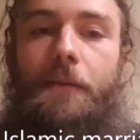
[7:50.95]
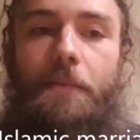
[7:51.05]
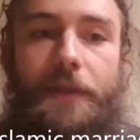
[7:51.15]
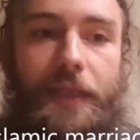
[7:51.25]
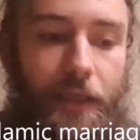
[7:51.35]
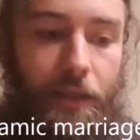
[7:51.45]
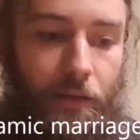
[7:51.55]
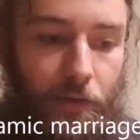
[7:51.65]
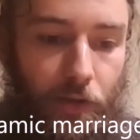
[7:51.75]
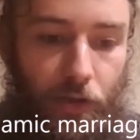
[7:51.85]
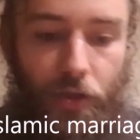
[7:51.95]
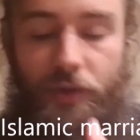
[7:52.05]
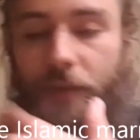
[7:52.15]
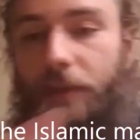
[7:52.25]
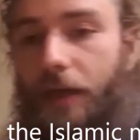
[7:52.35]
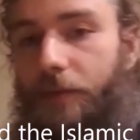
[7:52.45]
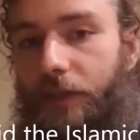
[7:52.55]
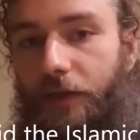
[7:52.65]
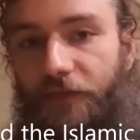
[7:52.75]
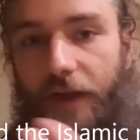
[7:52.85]
But then, you know, sometimes
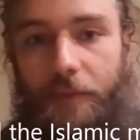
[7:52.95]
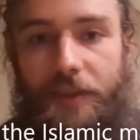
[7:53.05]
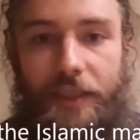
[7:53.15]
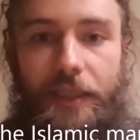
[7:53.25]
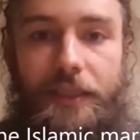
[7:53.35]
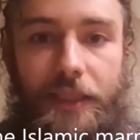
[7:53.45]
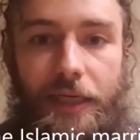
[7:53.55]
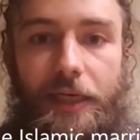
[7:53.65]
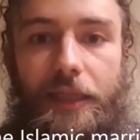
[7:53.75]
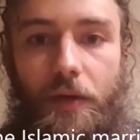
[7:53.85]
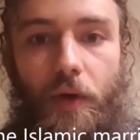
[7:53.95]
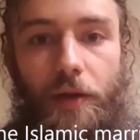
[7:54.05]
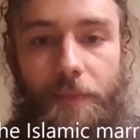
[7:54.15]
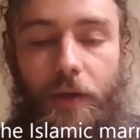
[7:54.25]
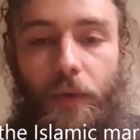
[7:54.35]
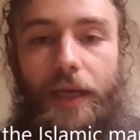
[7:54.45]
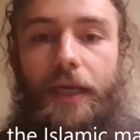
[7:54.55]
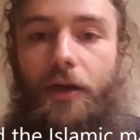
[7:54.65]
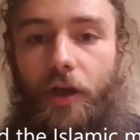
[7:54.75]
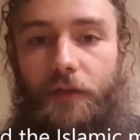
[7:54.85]
families get excited and they want a big
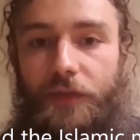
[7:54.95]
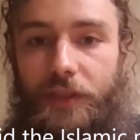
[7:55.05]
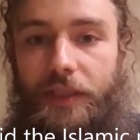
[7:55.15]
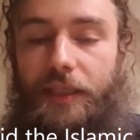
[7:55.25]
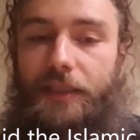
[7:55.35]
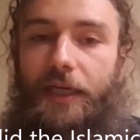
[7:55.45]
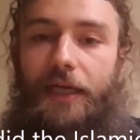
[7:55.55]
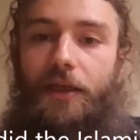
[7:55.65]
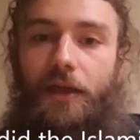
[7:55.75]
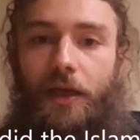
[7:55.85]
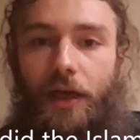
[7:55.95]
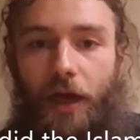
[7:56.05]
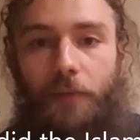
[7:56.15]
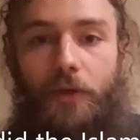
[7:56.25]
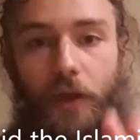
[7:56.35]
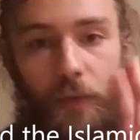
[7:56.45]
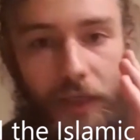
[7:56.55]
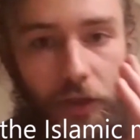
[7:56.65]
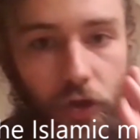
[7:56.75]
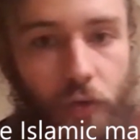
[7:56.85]
wedding and all of these things. And alhamdulillah, we
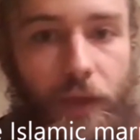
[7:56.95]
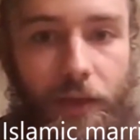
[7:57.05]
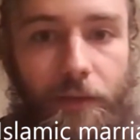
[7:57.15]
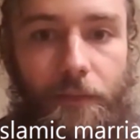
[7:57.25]
didn't do it